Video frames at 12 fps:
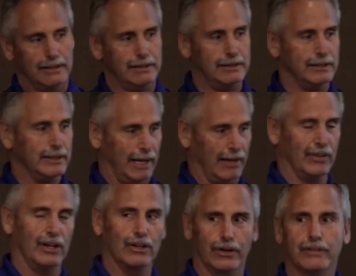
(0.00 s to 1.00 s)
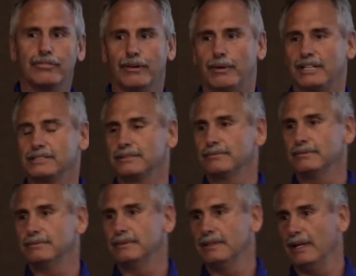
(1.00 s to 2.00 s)
And they'll learn from us.
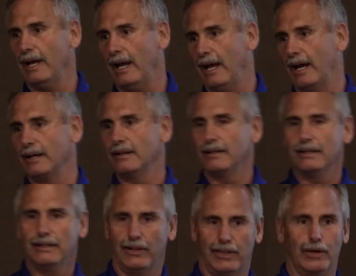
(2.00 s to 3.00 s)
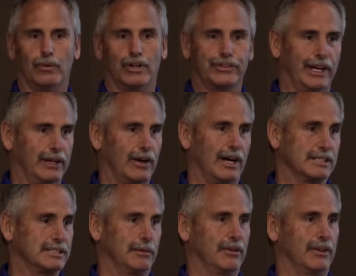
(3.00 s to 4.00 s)
And they will take on
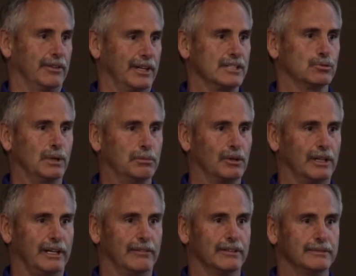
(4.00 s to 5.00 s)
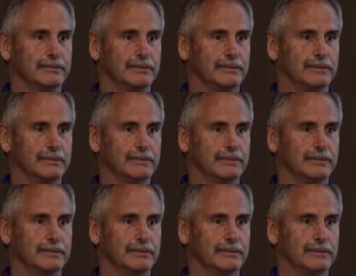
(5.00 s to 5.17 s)
some of the things we believe.